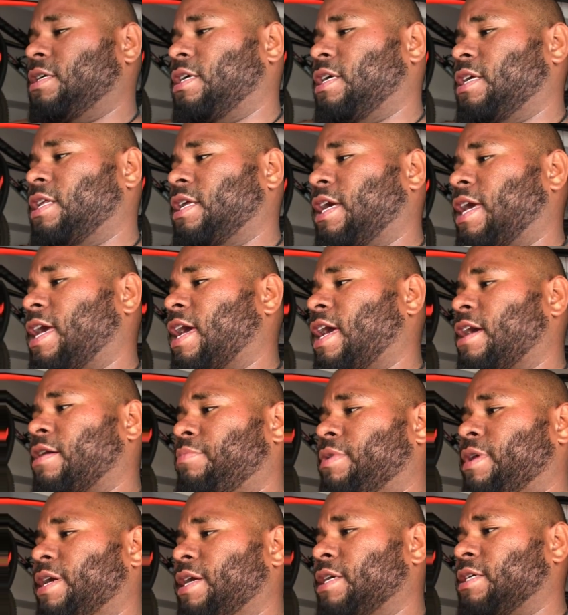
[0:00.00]
and I can't
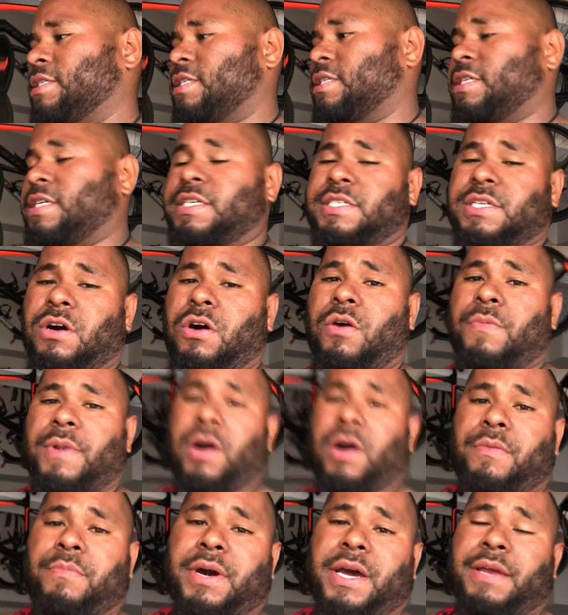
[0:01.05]
complain because it is an all
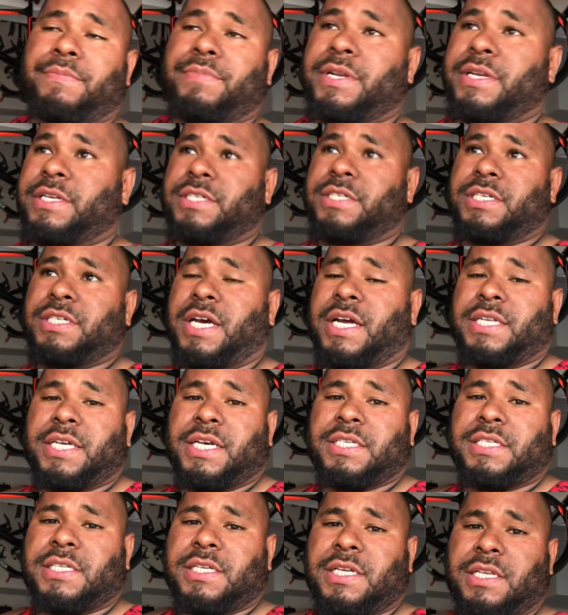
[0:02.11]
mountain bike, but it just got
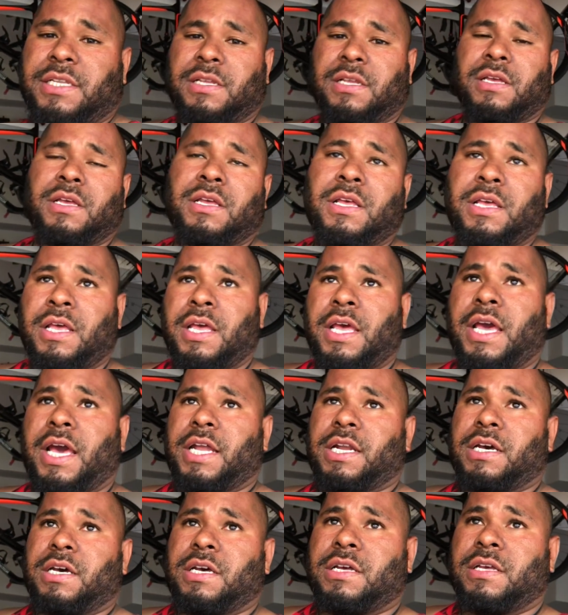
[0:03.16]
tested
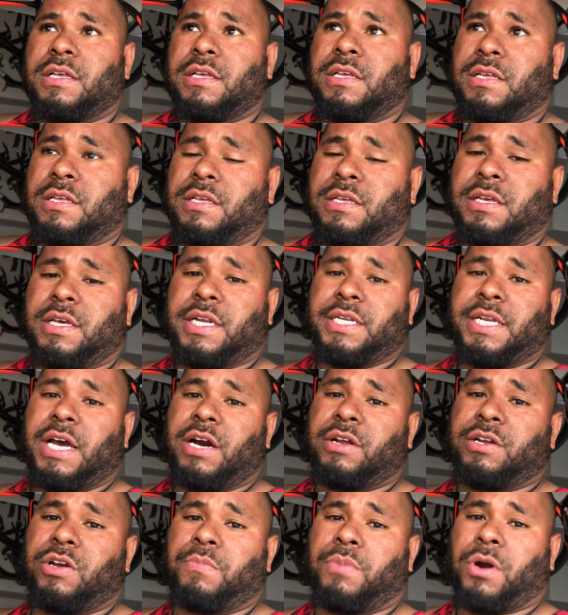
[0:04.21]
at a
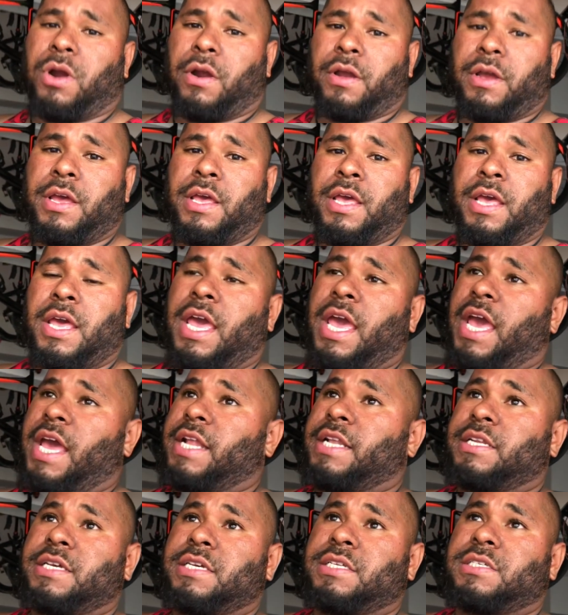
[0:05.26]
downhill park
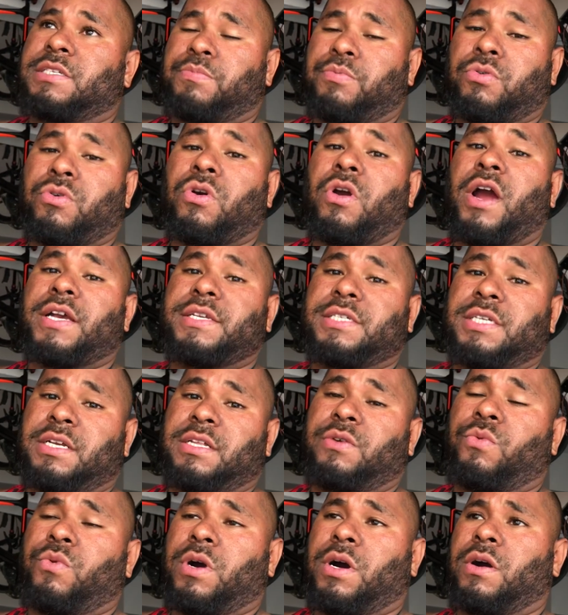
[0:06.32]
and did
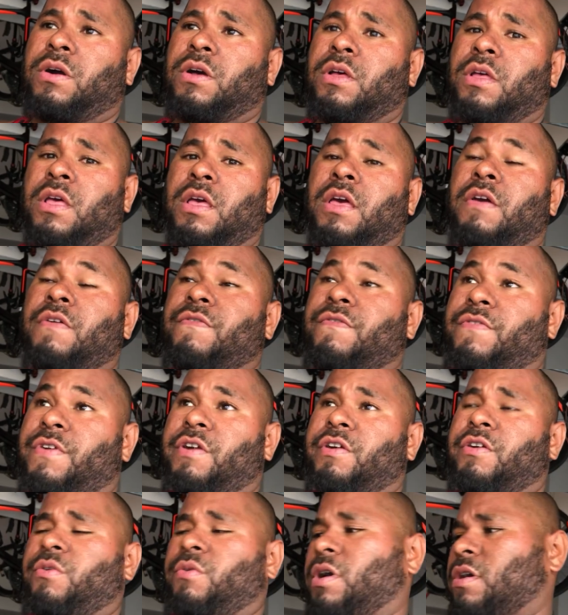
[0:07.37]
surprisingly well,
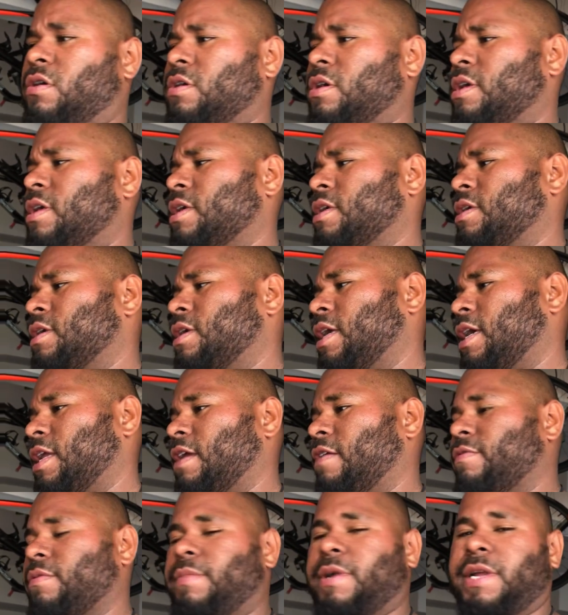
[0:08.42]
very well. And
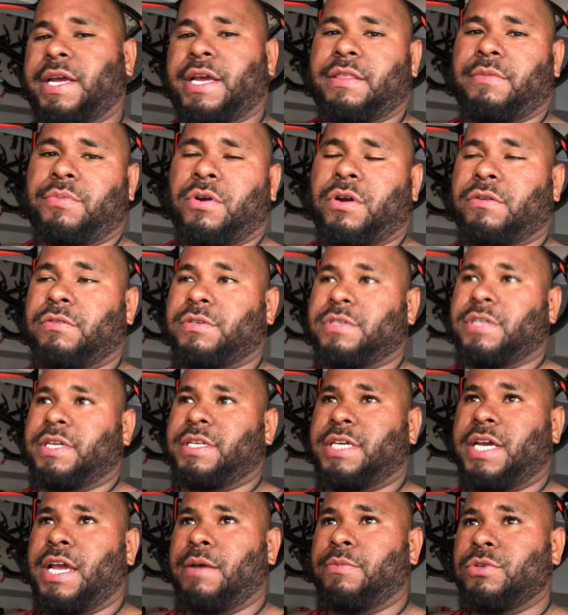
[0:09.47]
everybody at the park was like,
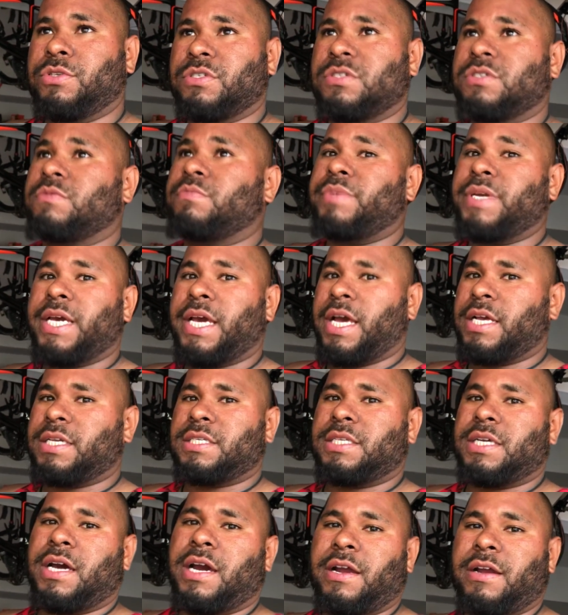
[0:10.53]
damn, those are some big ass
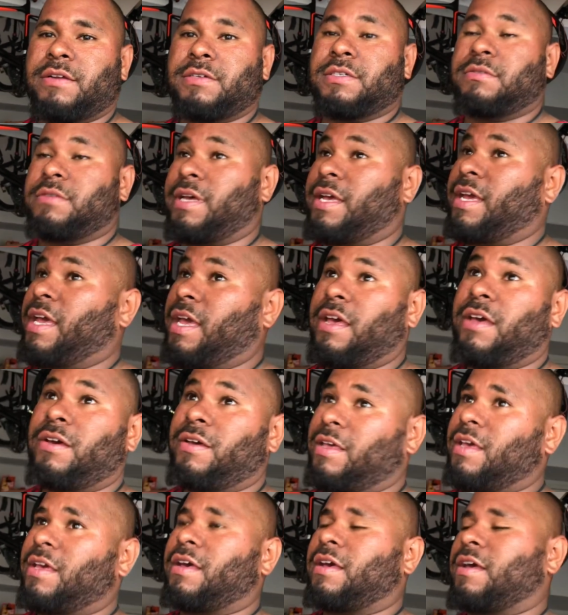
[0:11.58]
tires. And I'm like, hell
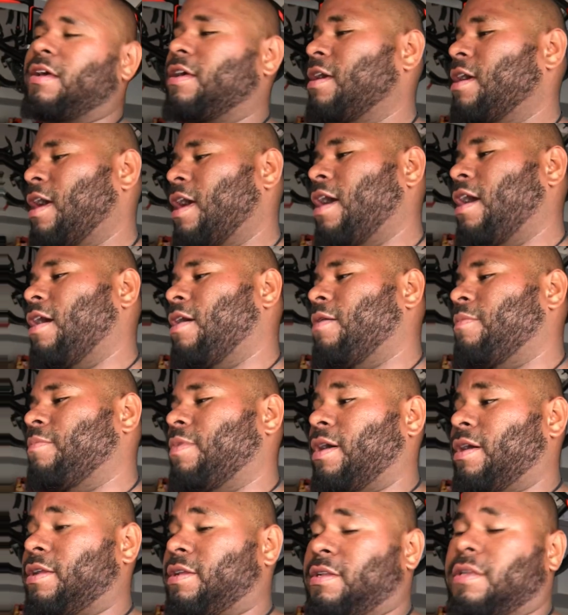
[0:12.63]
yeah.
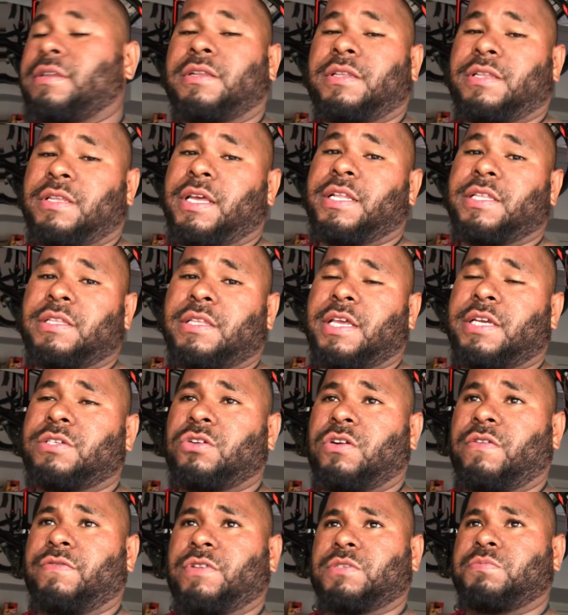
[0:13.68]
But they
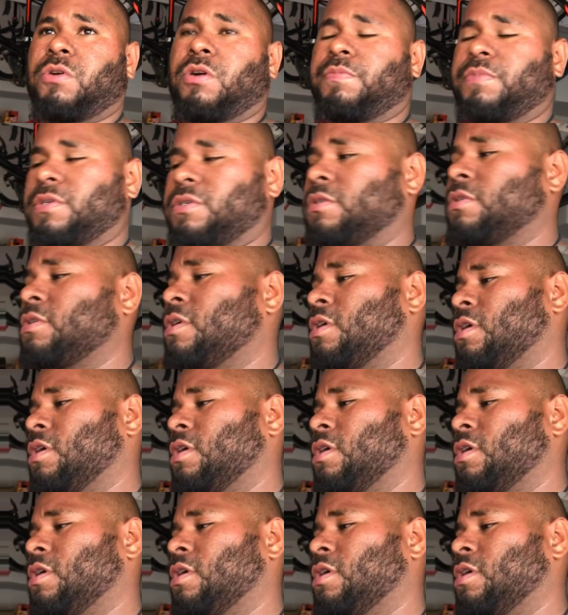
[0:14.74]
serve this purpose.